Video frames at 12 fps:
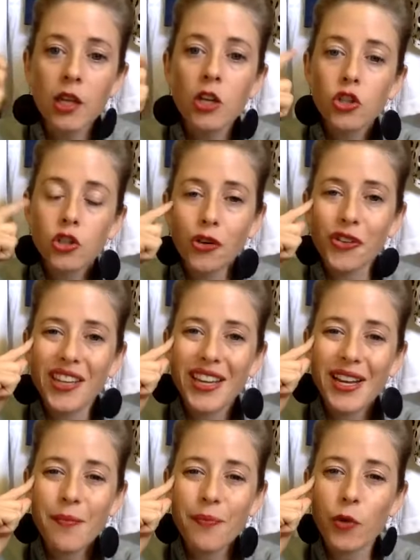show
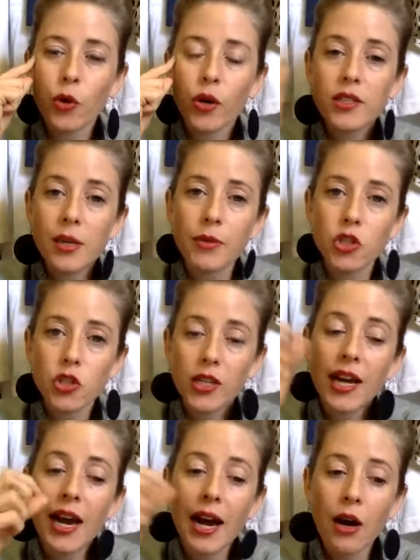them or demonstrate
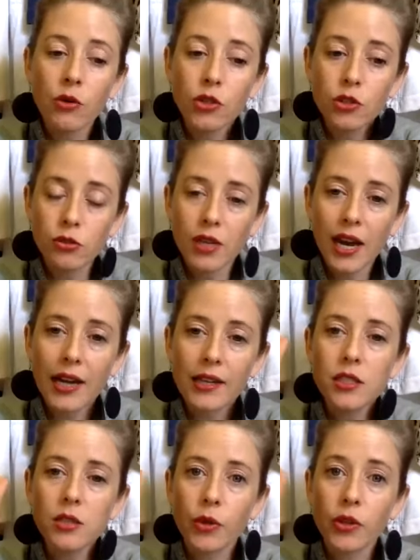how to do that
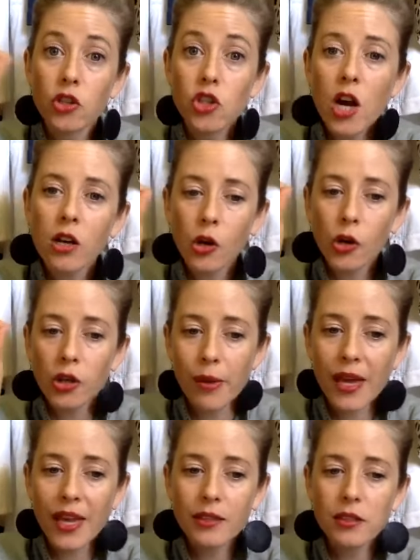with the chalk or the
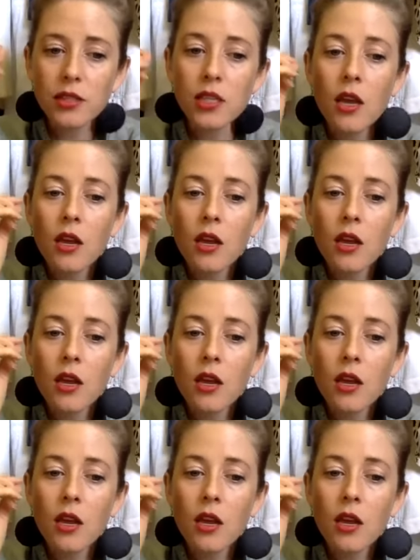pins,